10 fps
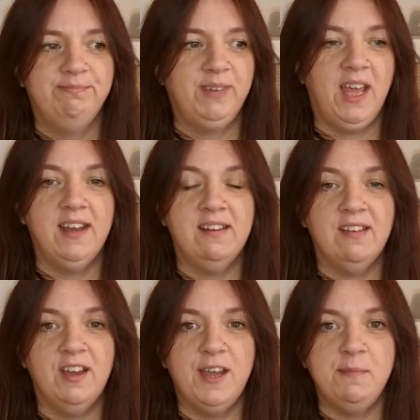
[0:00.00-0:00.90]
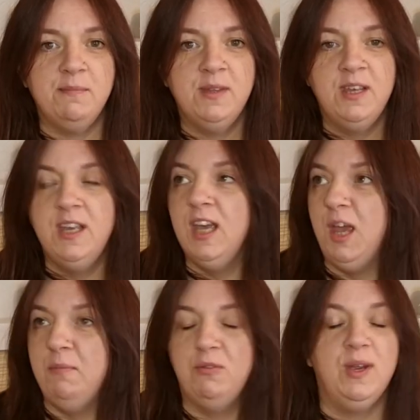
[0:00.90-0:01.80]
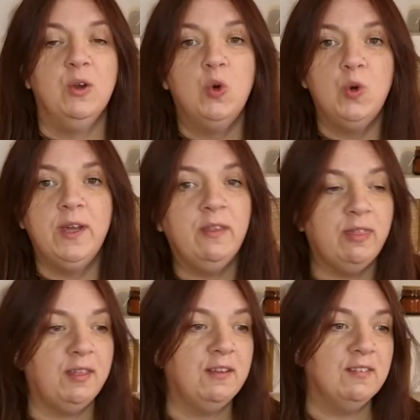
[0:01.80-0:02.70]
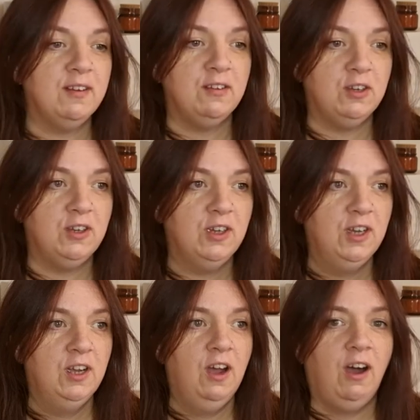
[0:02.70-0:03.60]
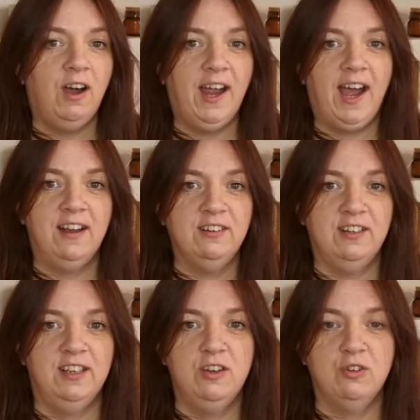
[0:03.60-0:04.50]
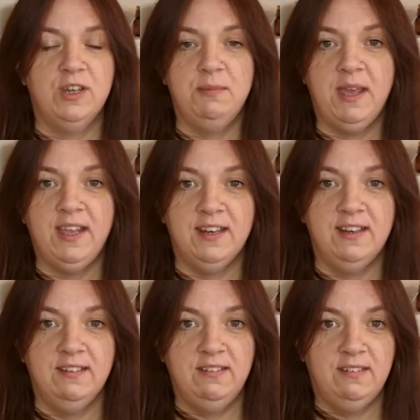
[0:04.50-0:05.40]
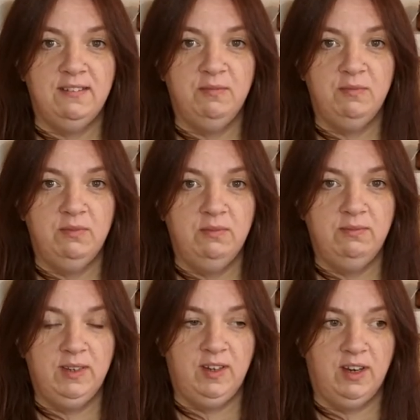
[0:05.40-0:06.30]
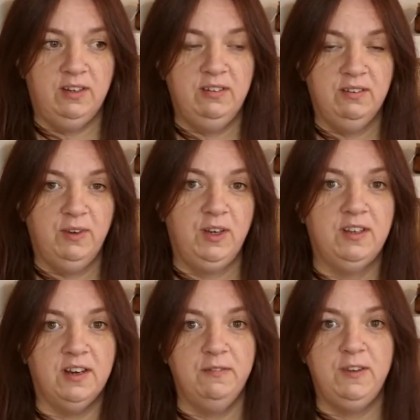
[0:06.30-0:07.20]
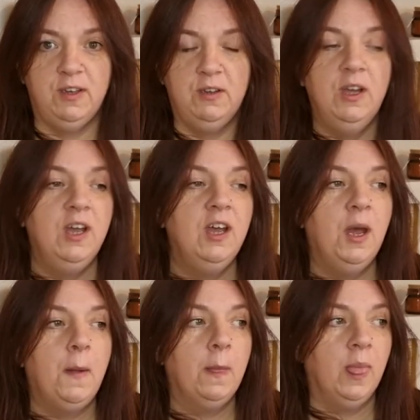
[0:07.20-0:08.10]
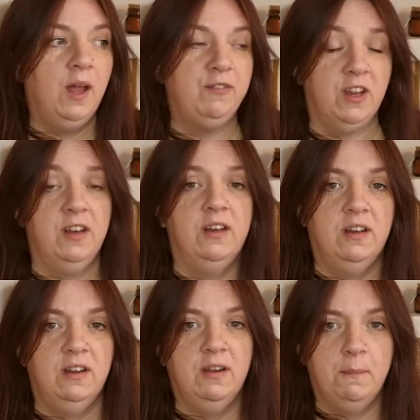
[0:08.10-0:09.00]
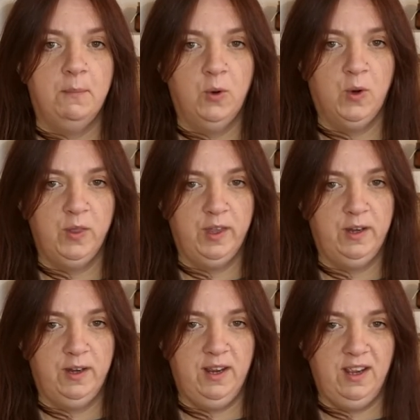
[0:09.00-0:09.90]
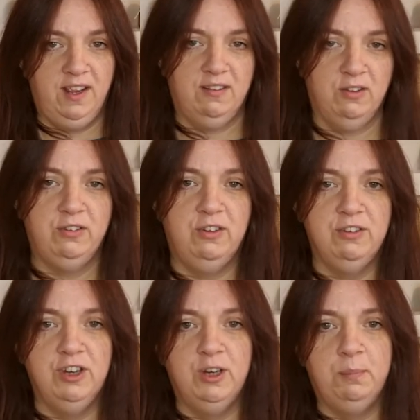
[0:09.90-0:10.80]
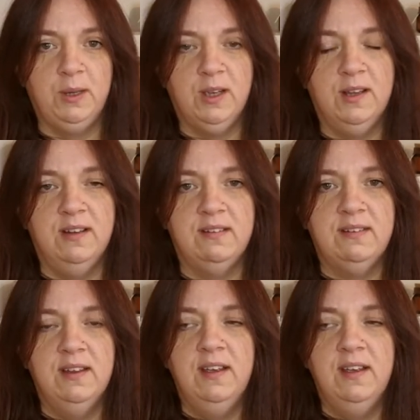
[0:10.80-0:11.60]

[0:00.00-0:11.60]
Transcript: getting the time in between all the other things I do. I actually enjoy making these videos. I've only done a few. I've done more than is on YouTube because